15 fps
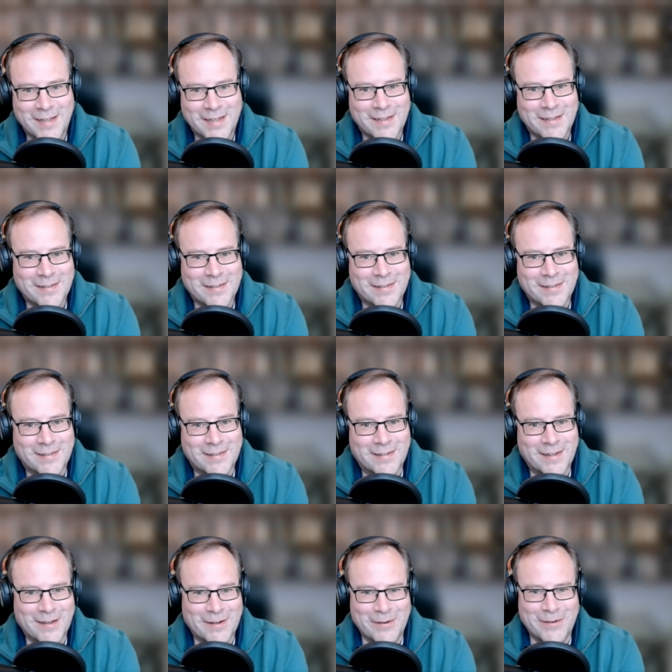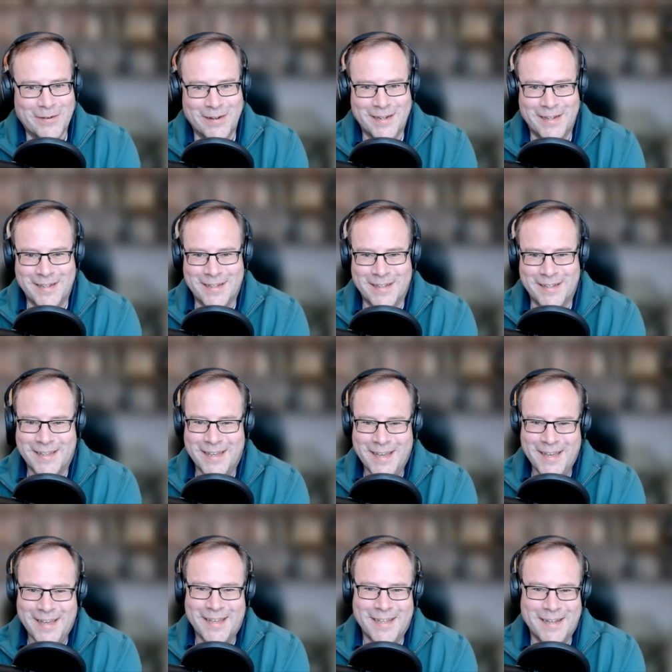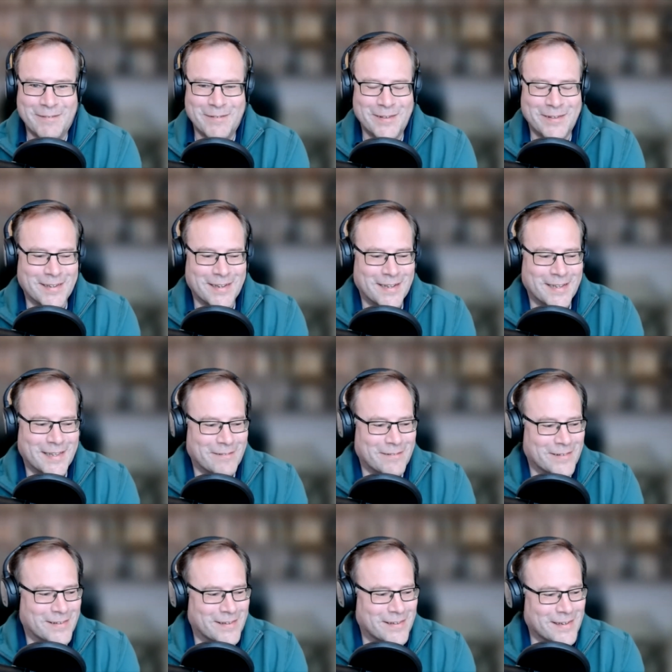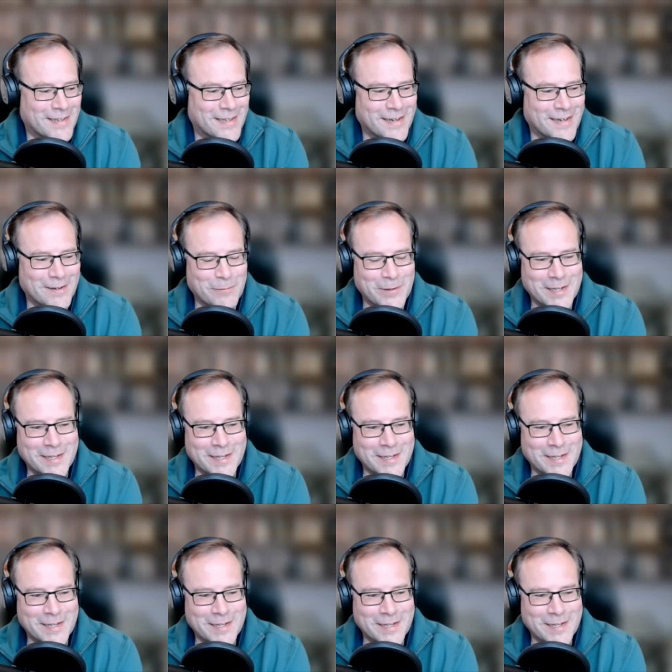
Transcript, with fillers: so that was, uh, that was kind of weird